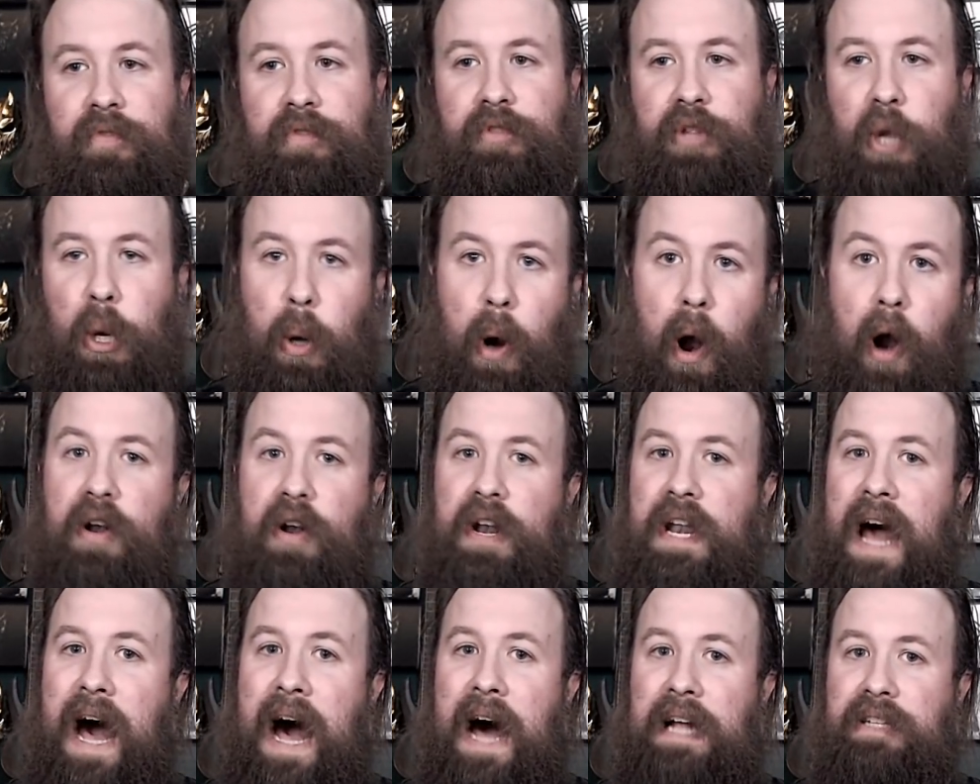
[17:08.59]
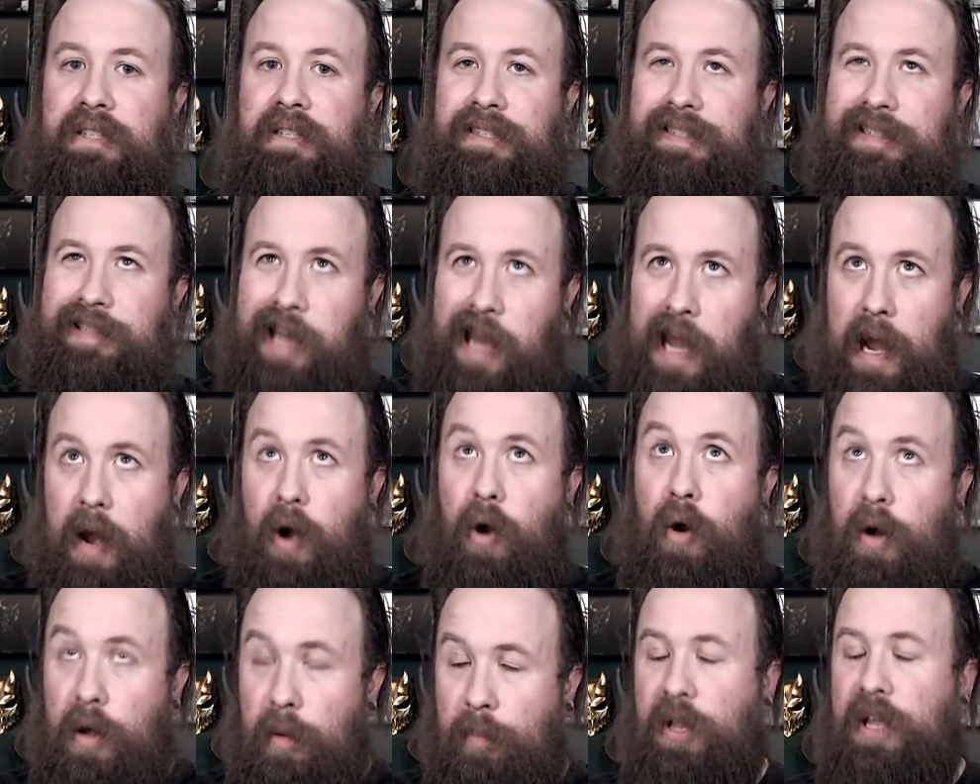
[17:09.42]
there are not
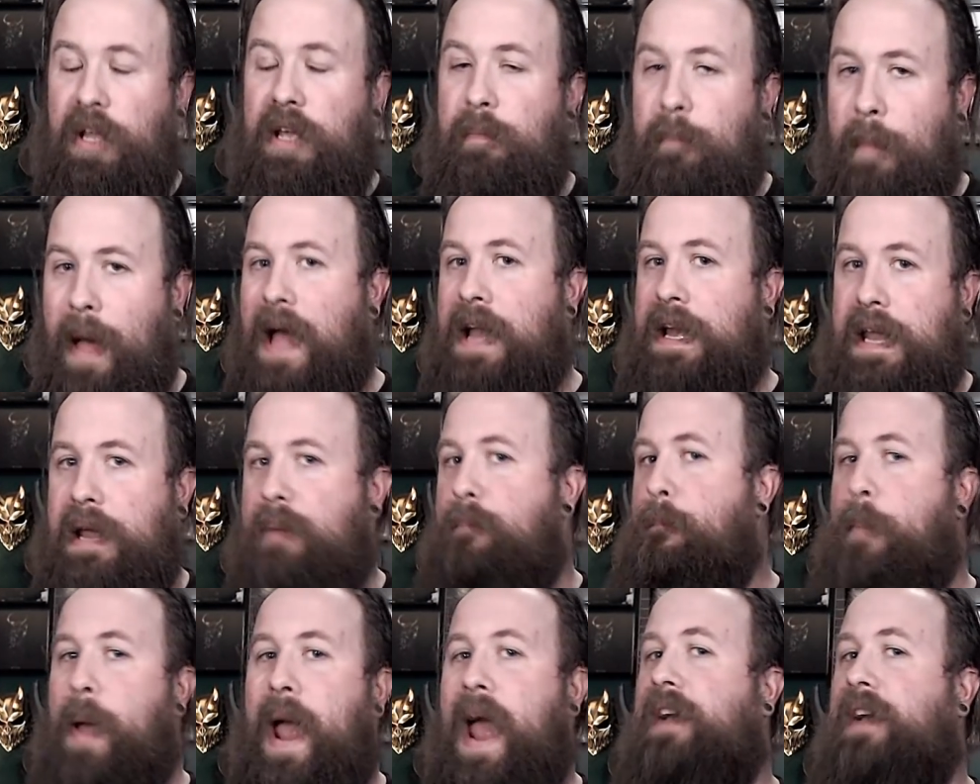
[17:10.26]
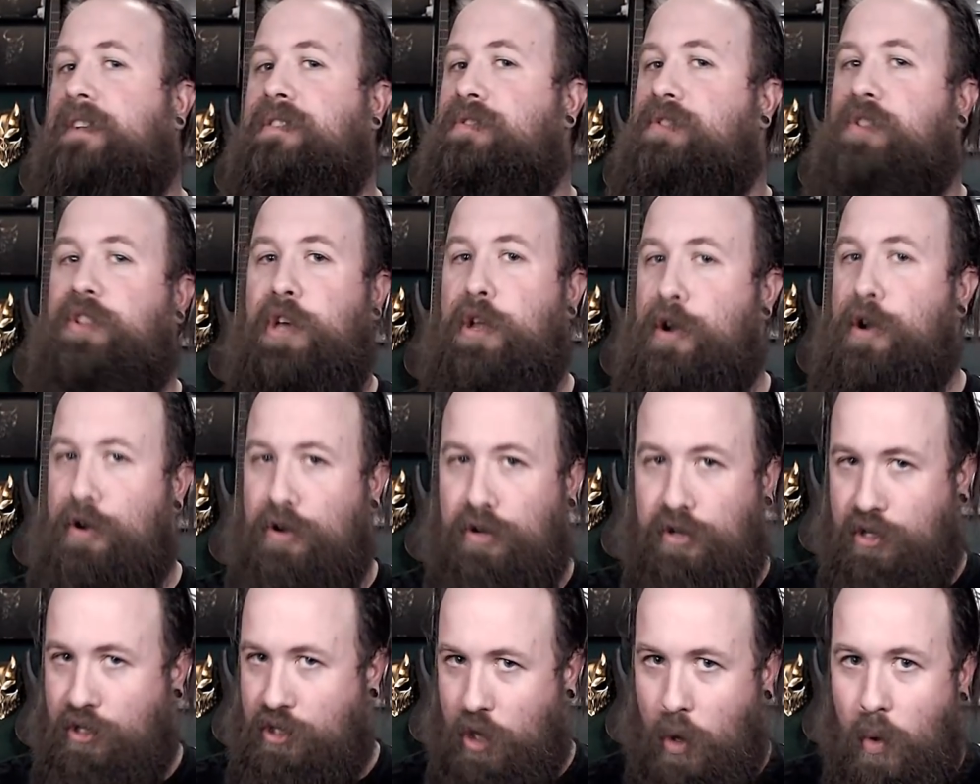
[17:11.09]
terribly many bands that are
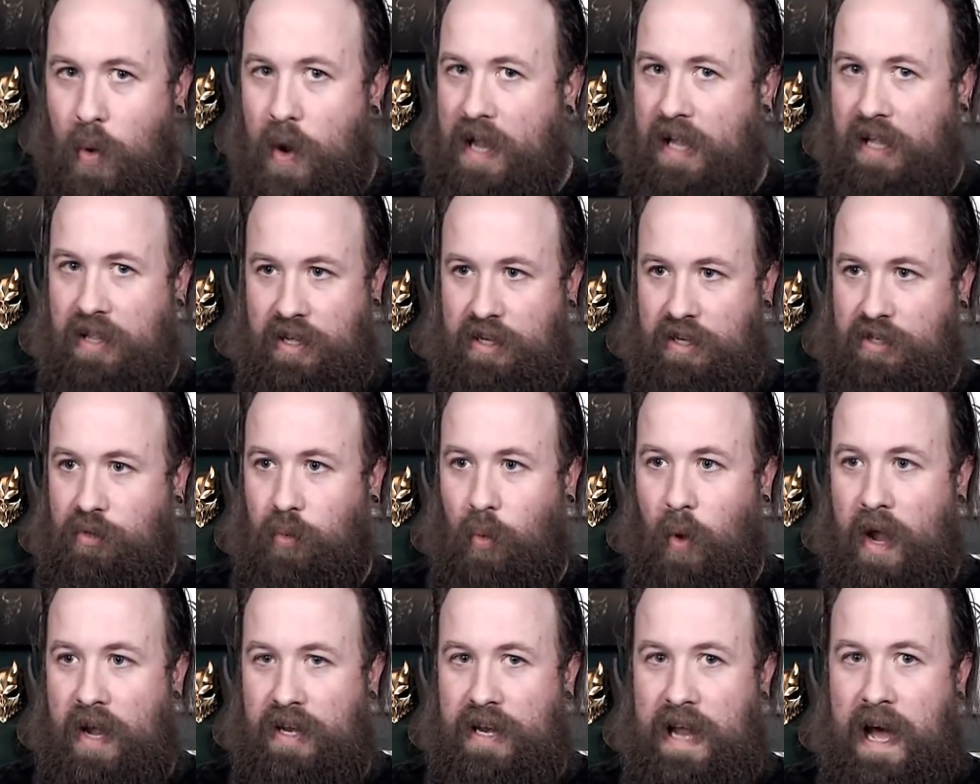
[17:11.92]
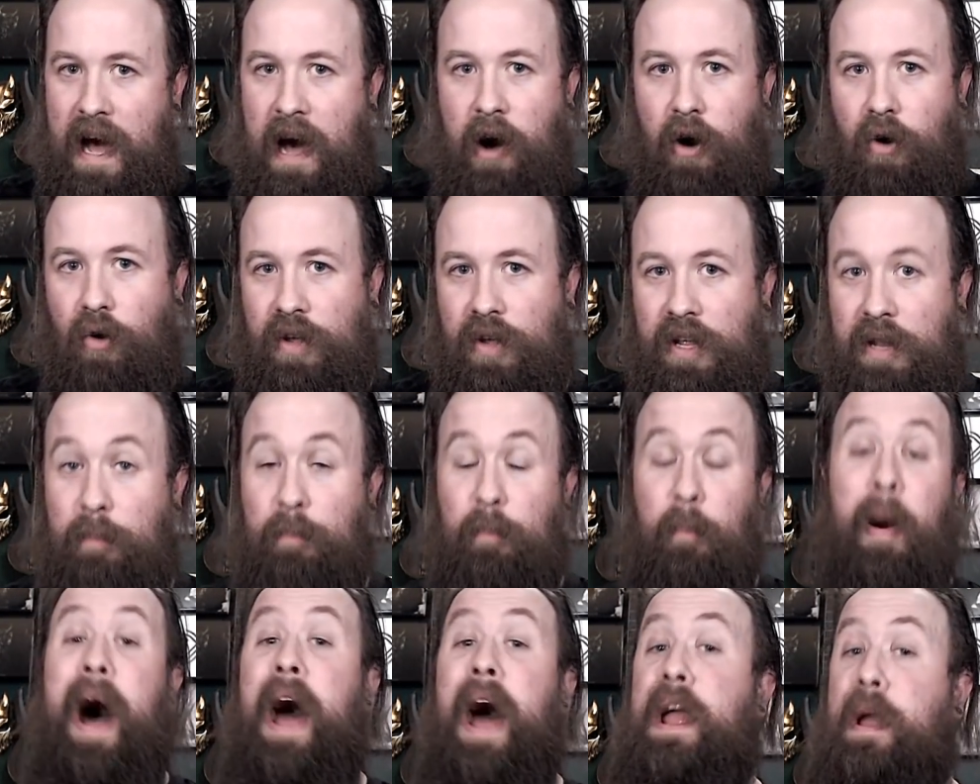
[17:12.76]
doing this right now, in
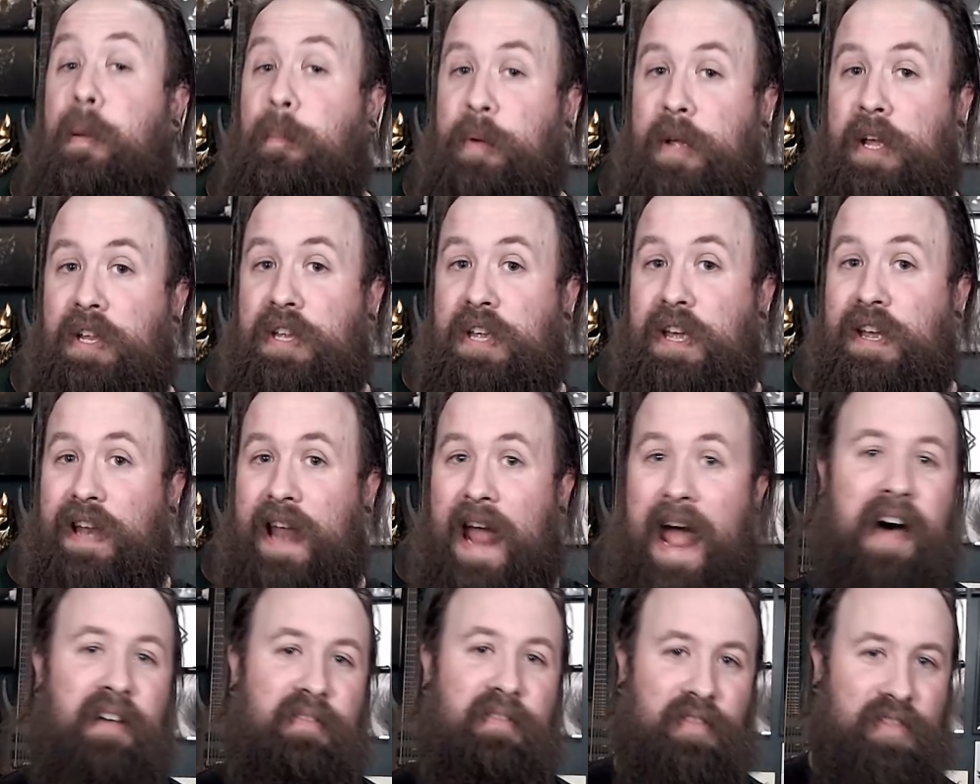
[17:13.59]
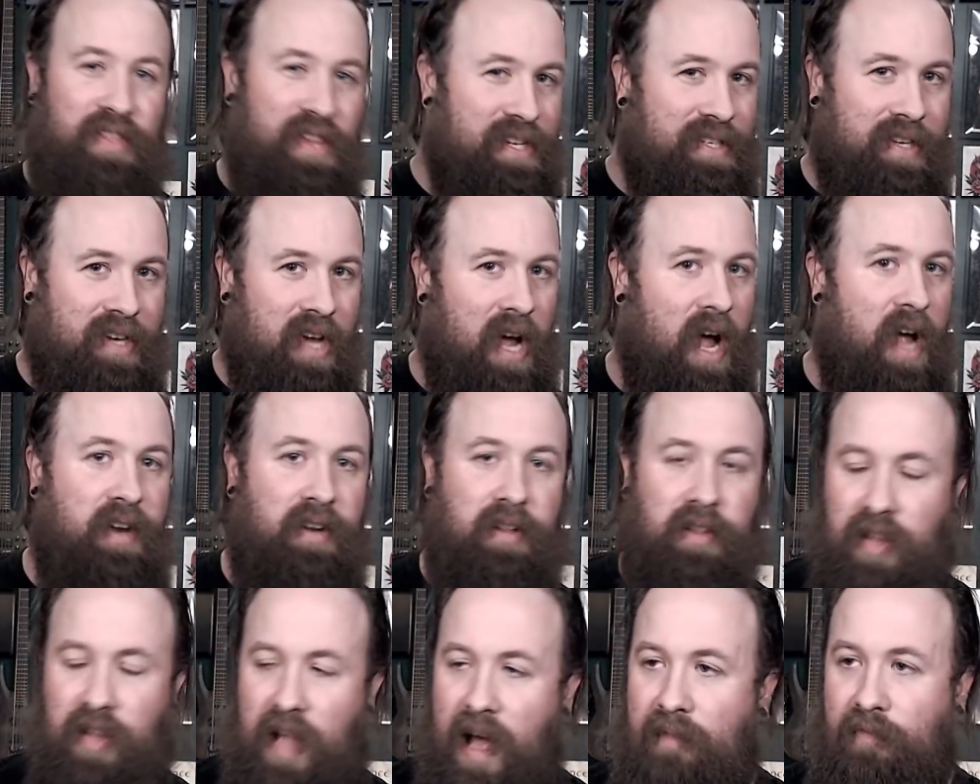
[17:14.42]
my opinion, at this kind
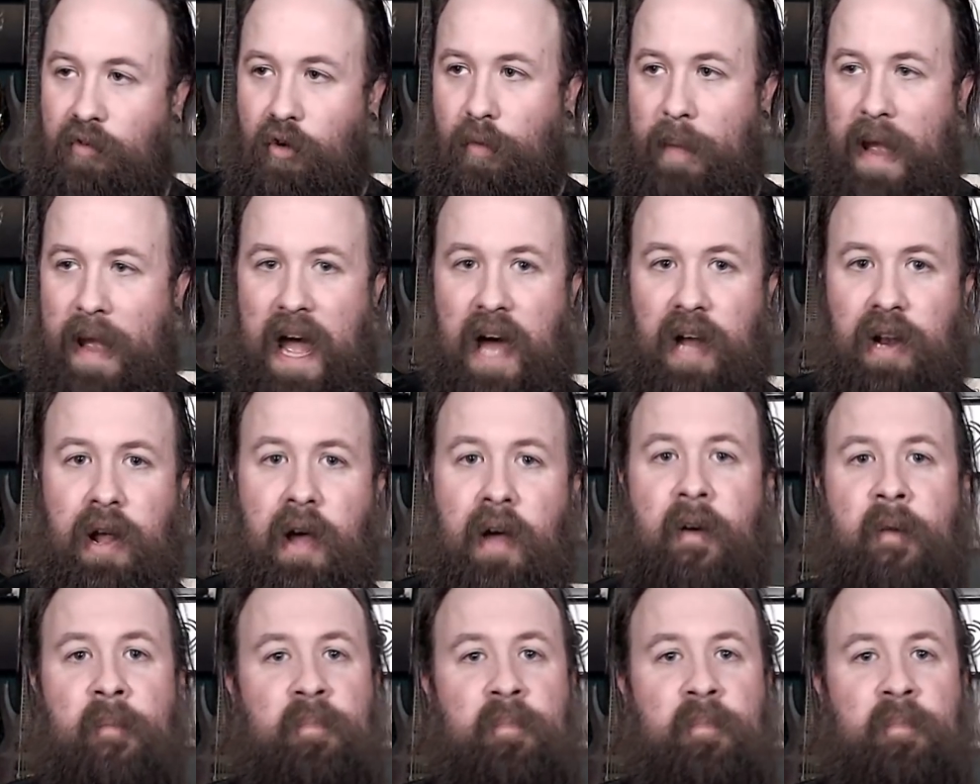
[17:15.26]
of level, man.